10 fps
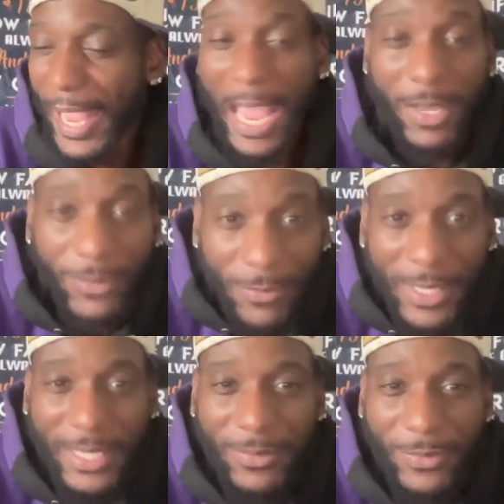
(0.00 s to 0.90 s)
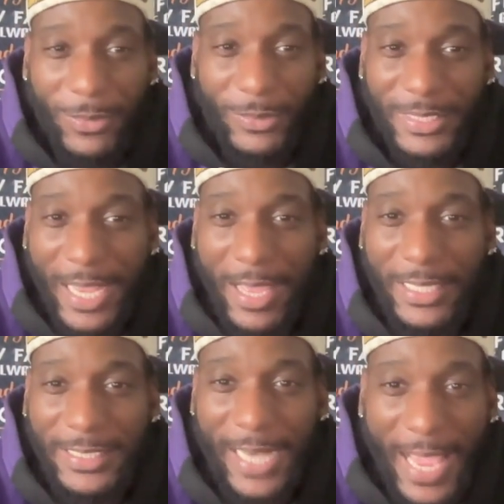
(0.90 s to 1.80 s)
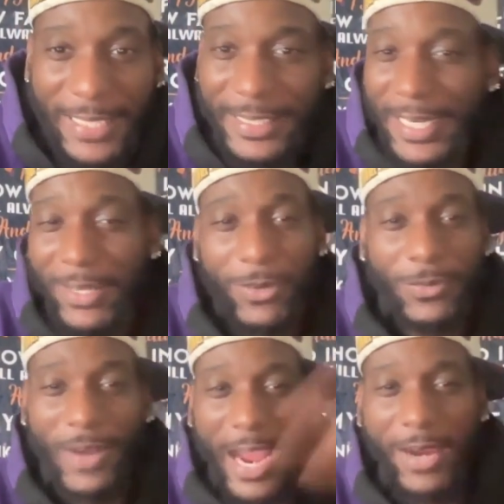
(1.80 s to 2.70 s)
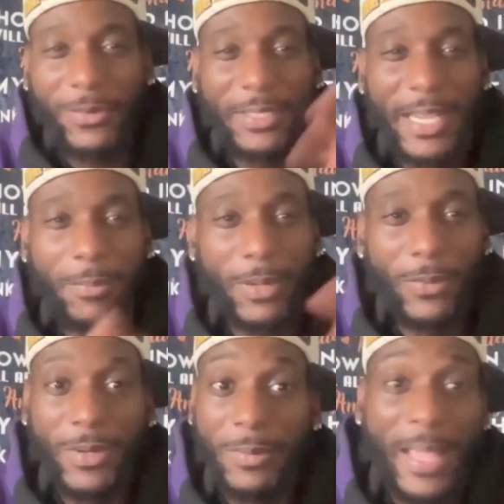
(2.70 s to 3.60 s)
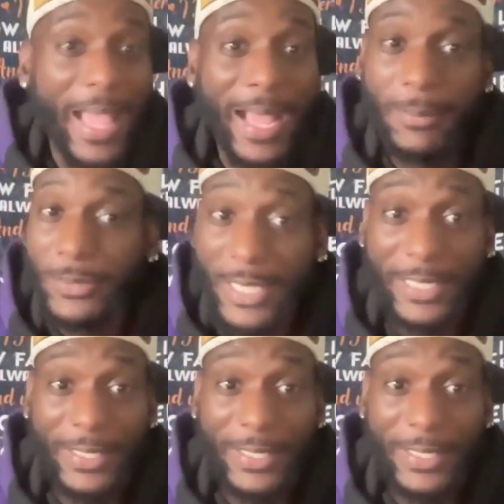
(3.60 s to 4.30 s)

500,000 views and all these likes, and they go viral and they blow up. I'm trying to